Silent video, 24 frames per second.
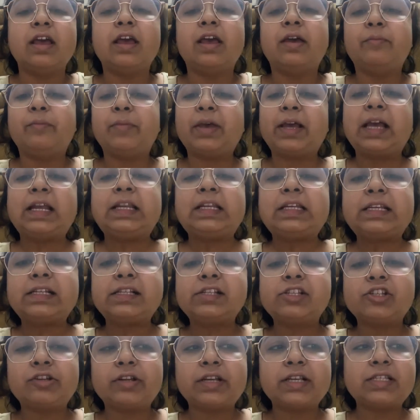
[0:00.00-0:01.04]
Mechanical
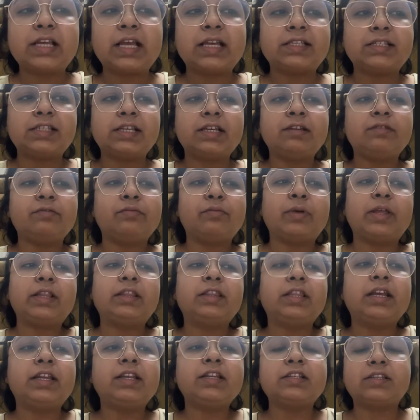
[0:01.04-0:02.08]
stress, as in when
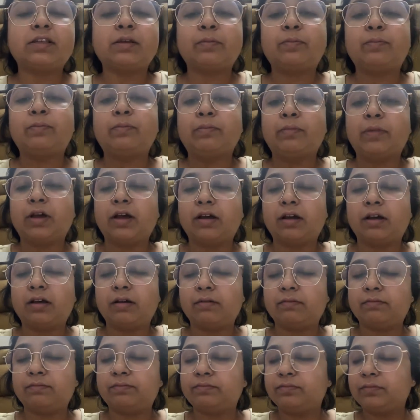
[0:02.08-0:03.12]
there is
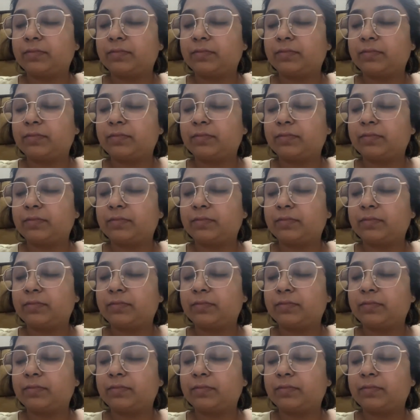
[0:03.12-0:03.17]
a